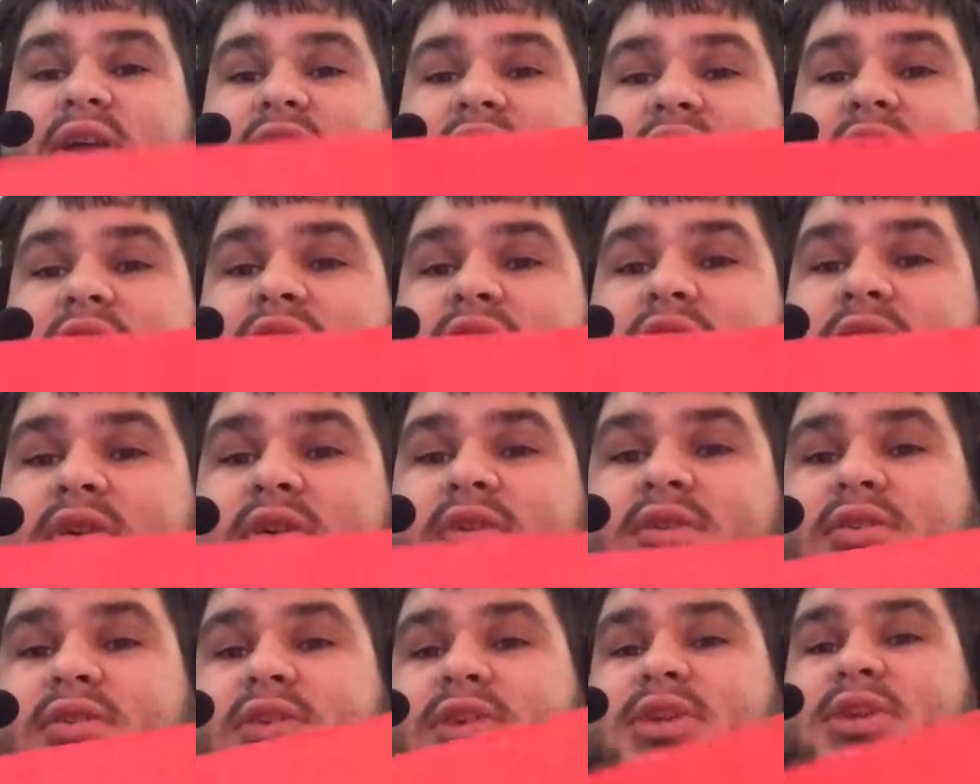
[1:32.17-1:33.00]
Geek
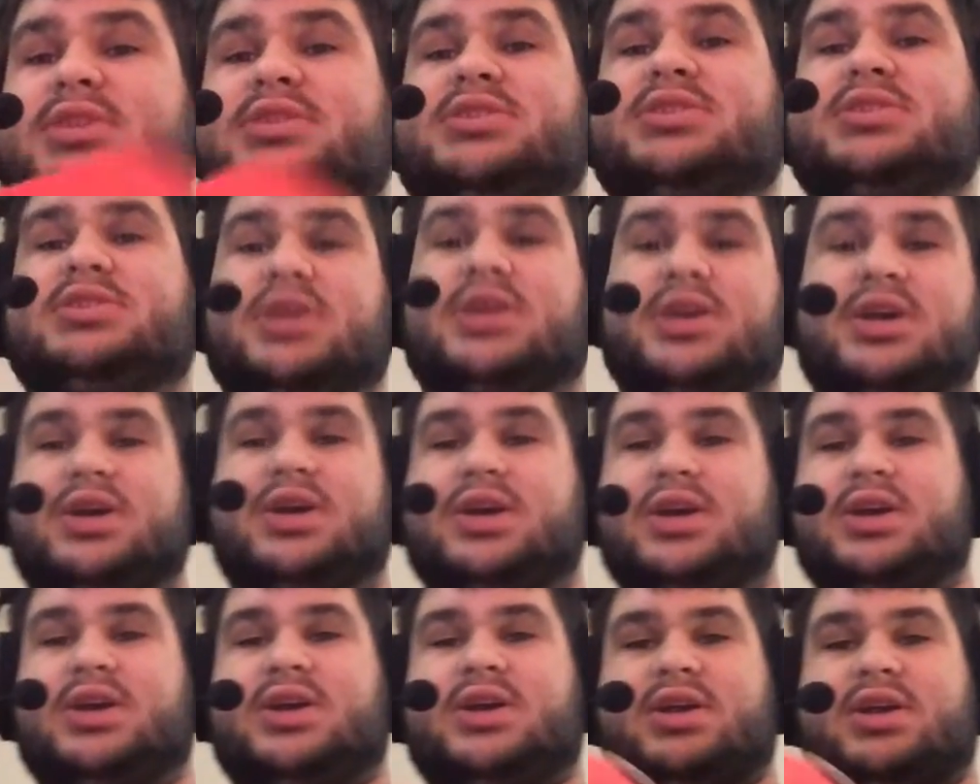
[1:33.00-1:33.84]
Fuel is
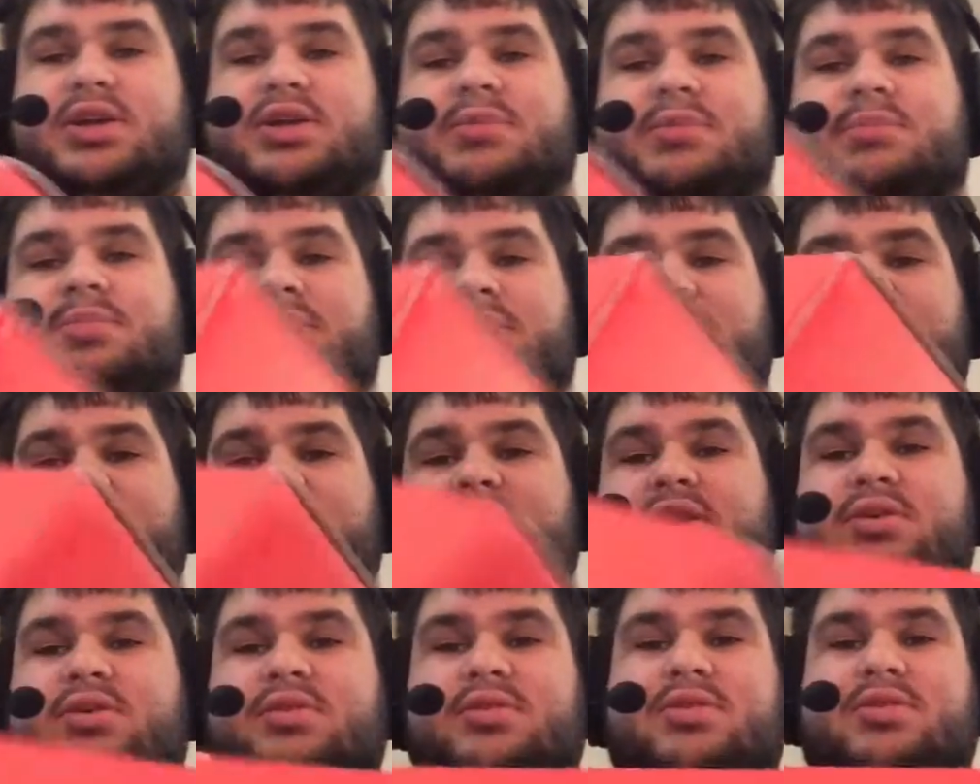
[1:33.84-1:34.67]
uh, pretty
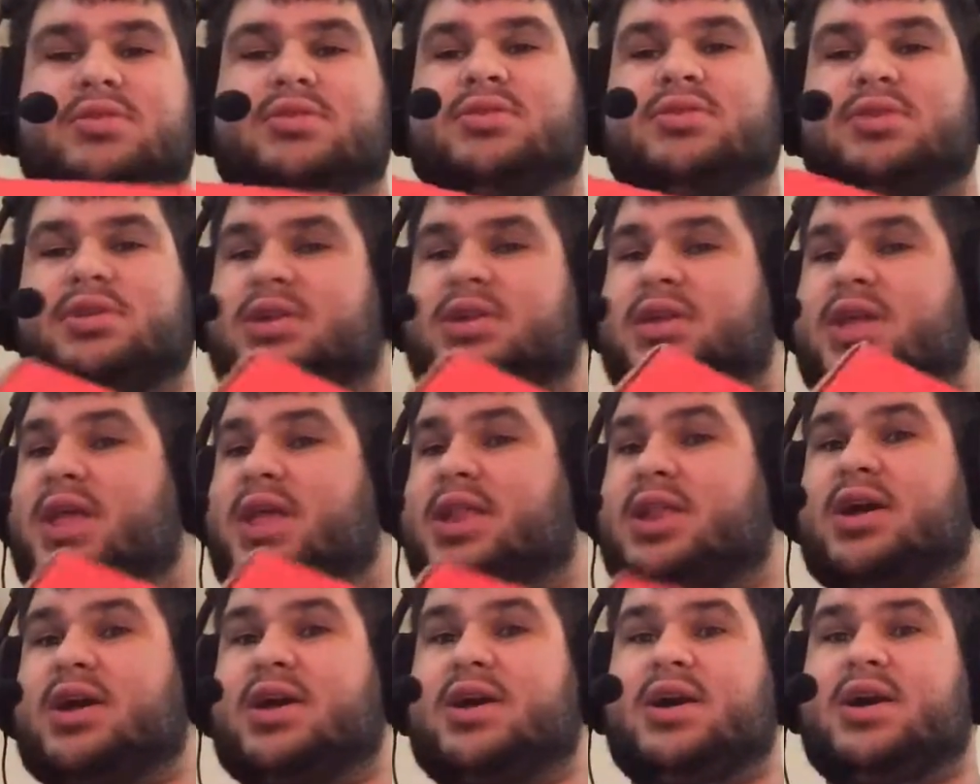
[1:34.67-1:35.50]
cool,
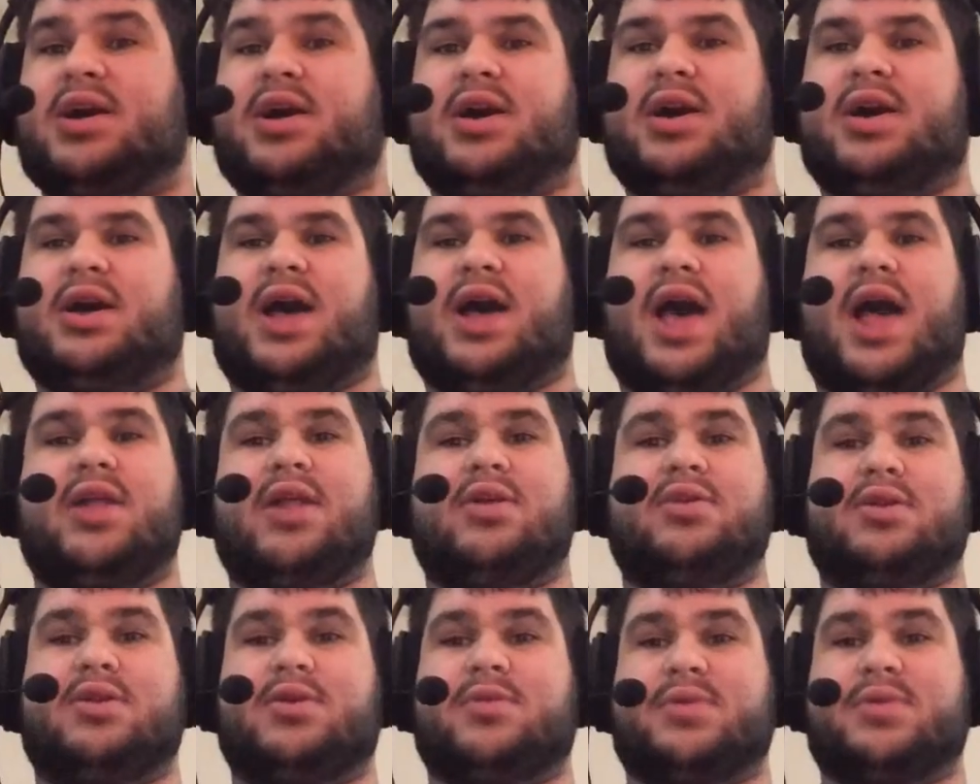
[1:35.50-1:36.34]
and uh, I
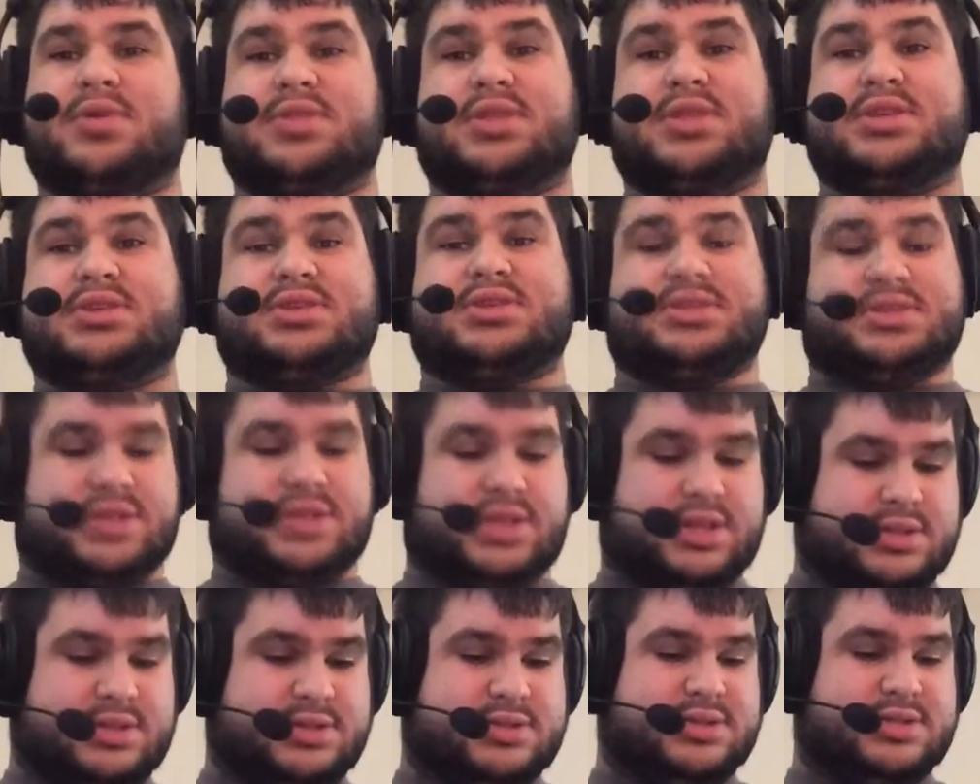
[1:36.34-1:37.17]
don't know what this
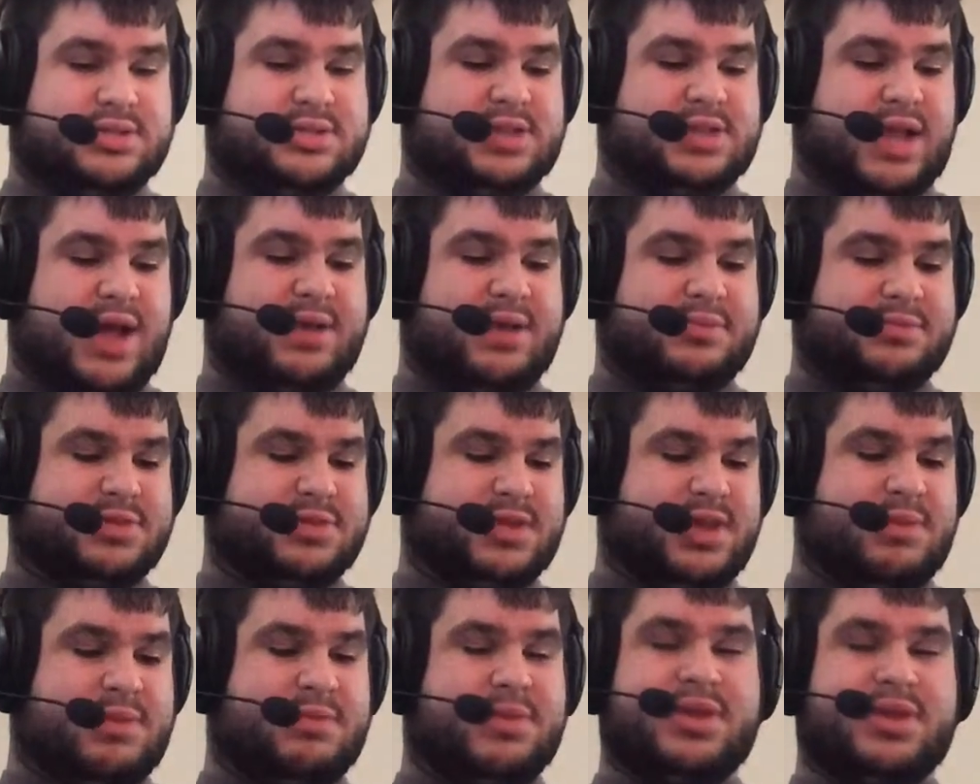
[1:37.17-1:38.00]
th this time's
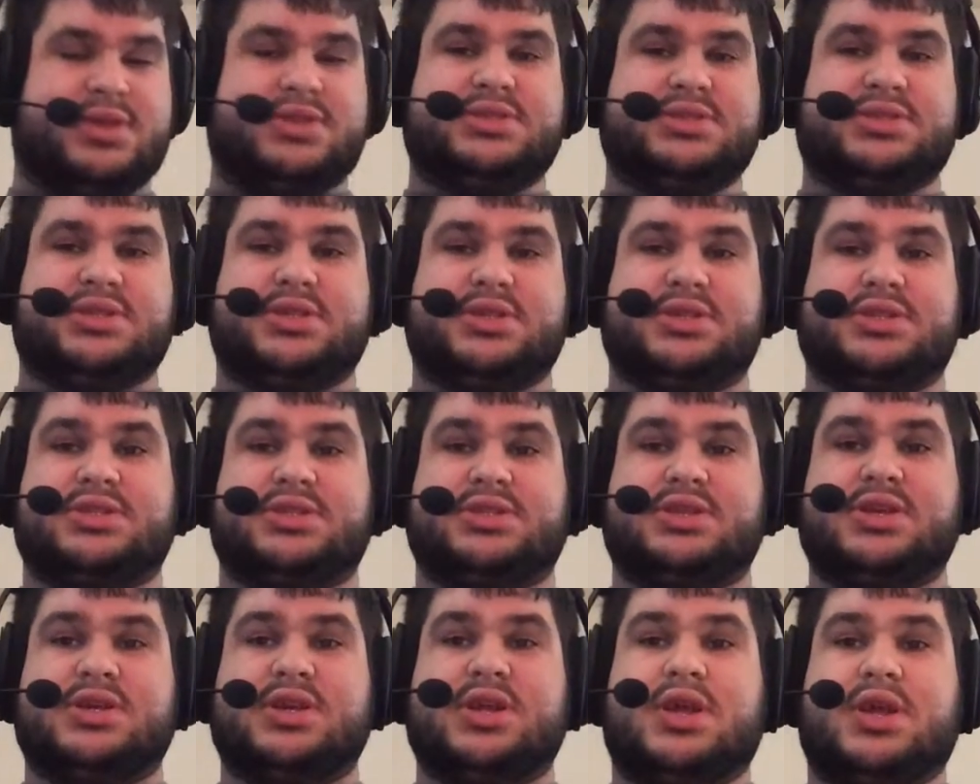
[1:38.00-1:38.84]
theme is and
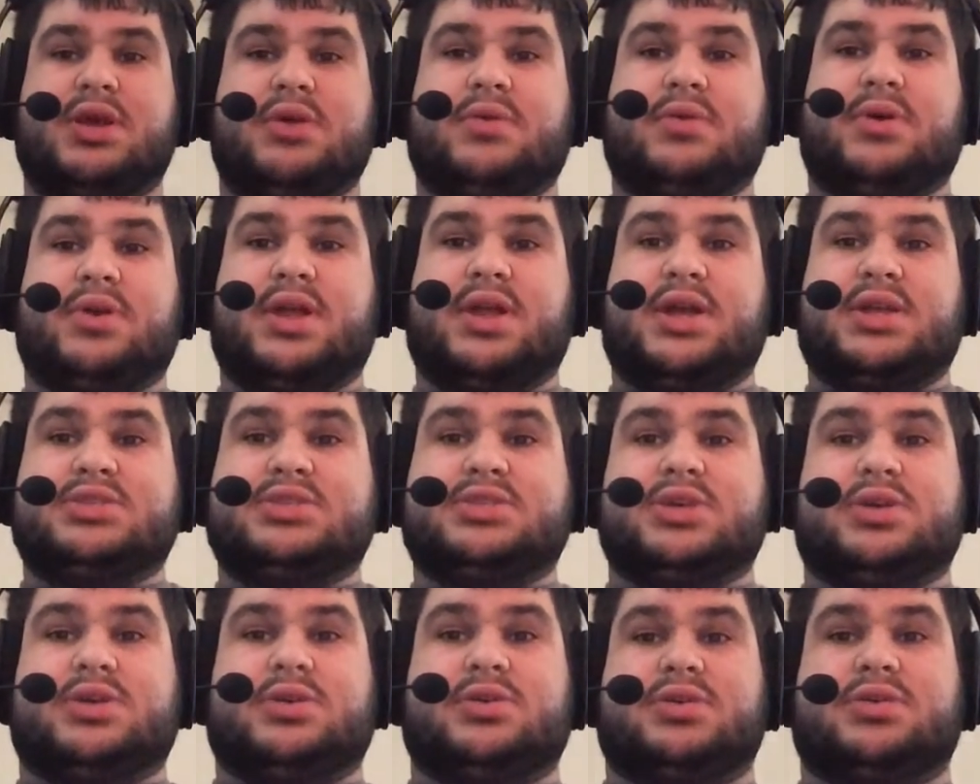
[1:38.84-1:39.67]
whatnot.
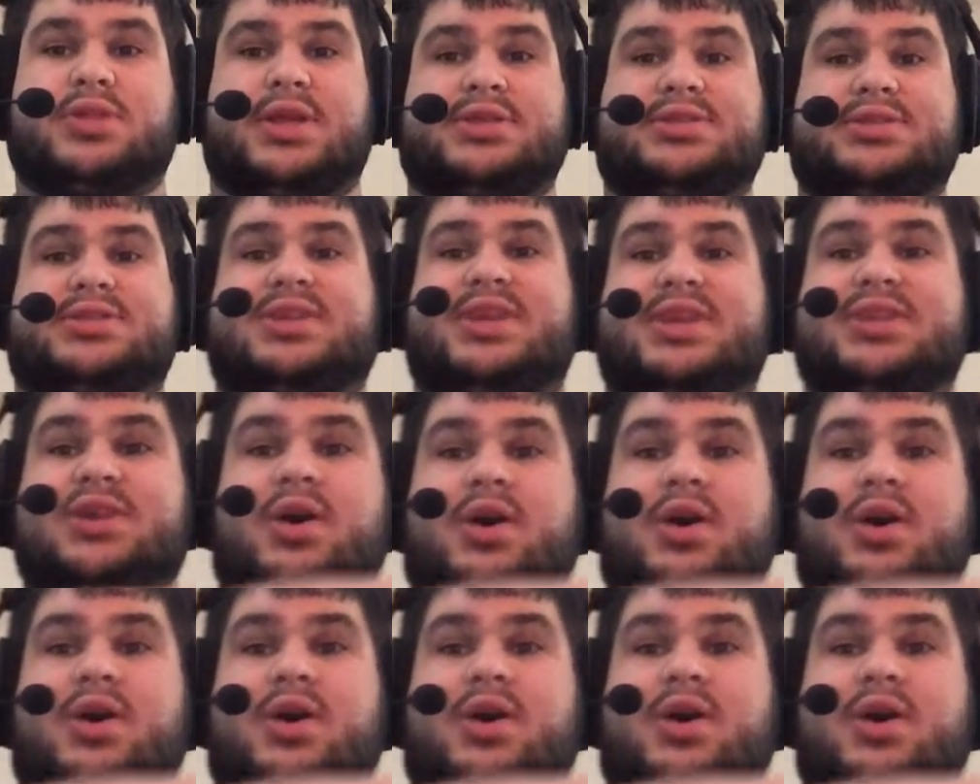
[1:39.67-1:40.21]
So let's get